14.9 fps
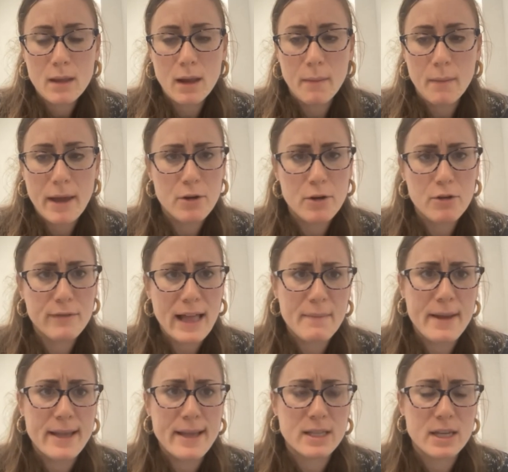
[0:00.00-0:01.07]
Um, I don't know if
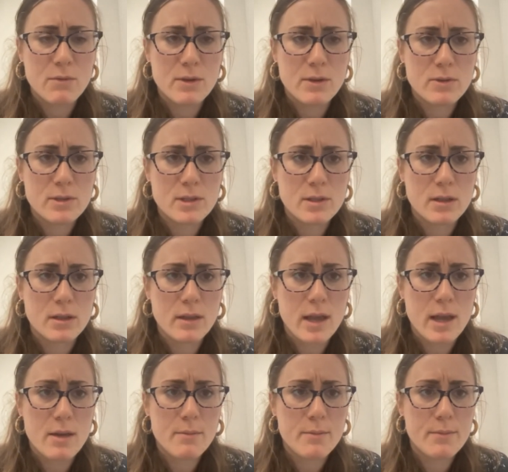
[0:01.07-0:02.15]
LACMA has any resources on
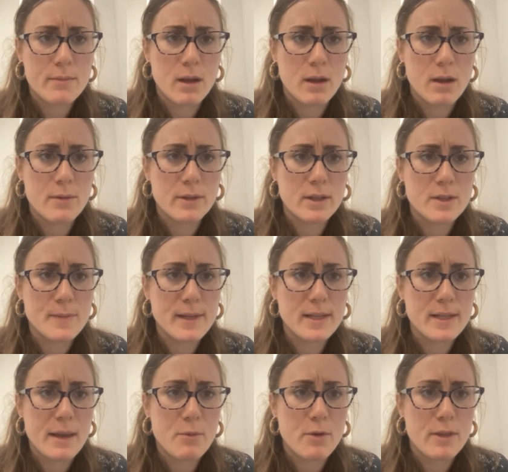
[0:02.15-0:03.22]
that. Lara could speak
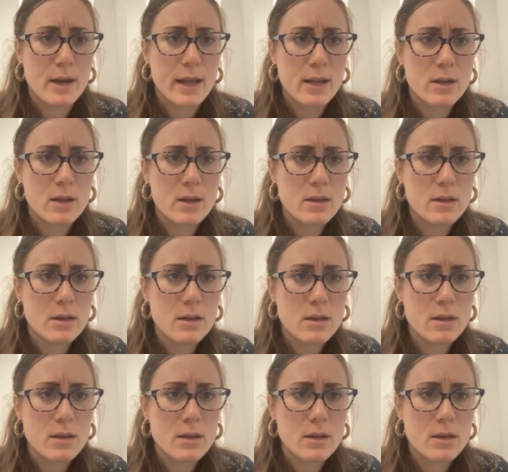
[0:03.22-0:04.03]
to that more than I could.